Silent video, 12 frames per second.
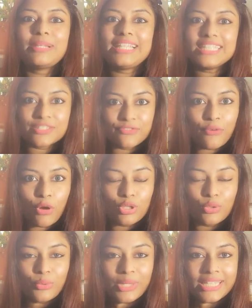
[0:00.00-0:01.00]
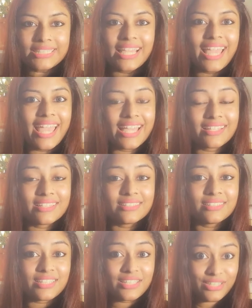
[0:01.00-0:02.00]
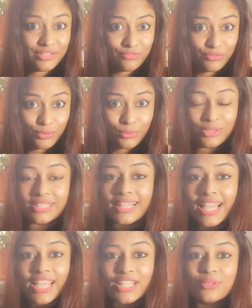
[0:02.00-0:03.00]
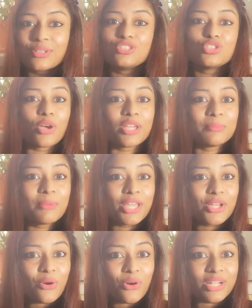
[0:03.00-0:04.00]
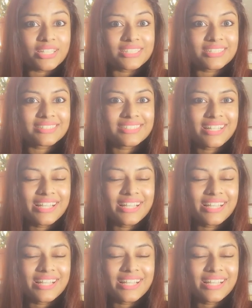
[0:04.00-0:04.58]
Please follow it, and if you would like, you can join my course.